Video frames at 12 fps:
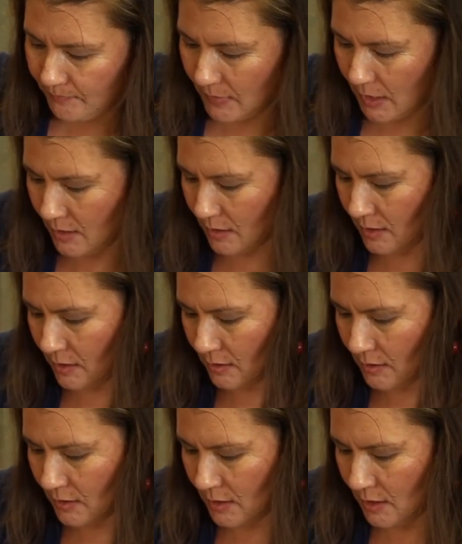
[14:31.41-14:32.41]

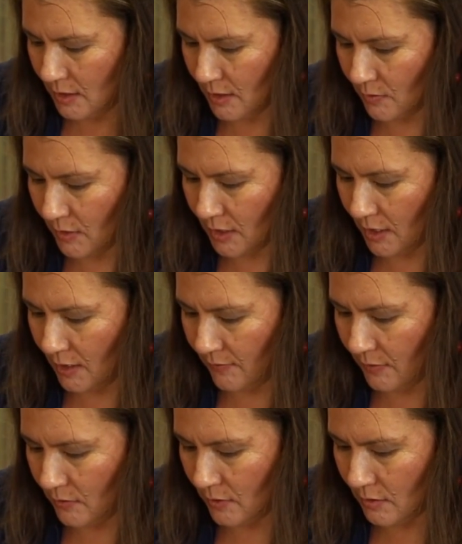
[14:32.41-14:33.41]
Alright, see, this one's a heavy
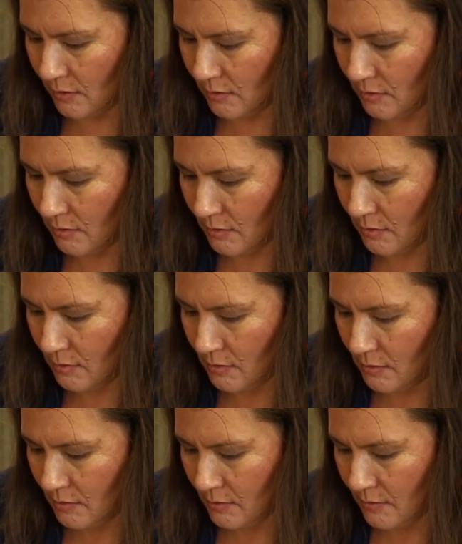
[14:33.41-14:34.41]
one.
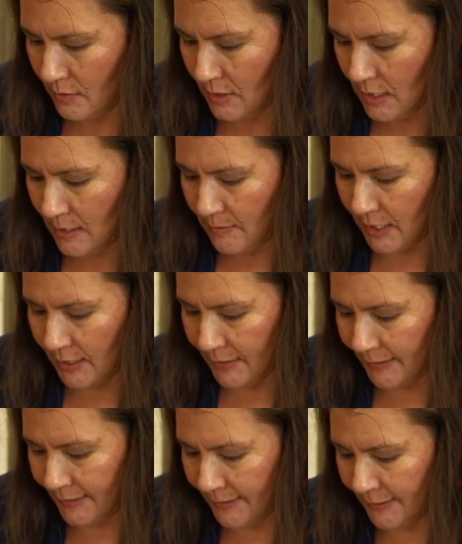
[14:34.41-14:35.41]

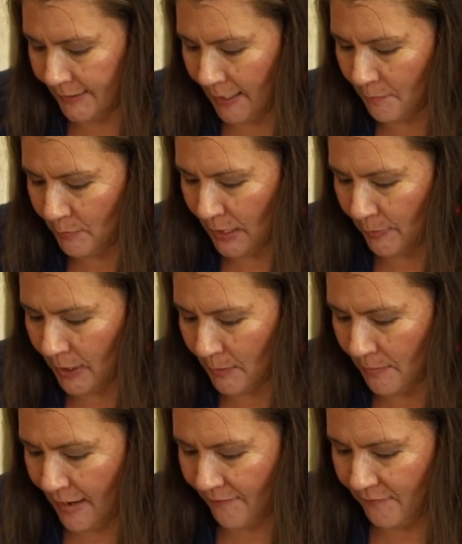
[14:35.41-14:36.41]
Because some people in
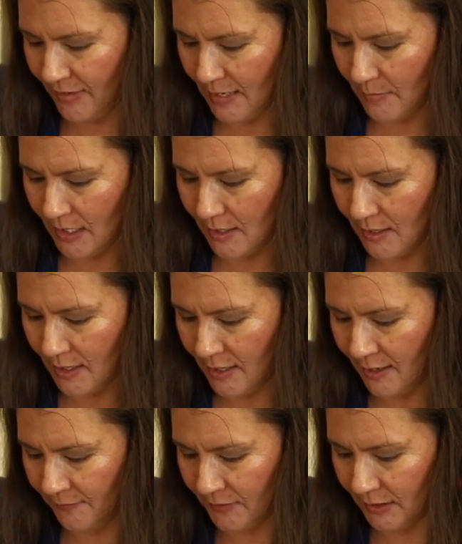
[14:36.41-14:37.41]
my family are
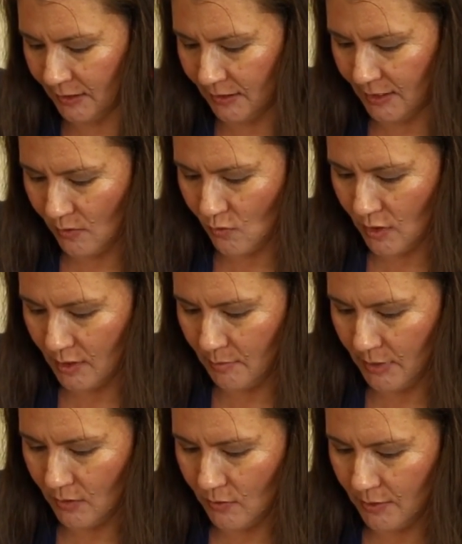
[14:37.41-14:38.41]
heifers and they want a
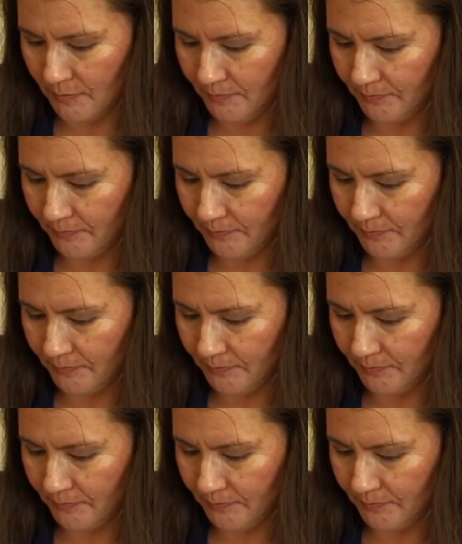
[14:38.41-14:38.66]
big one.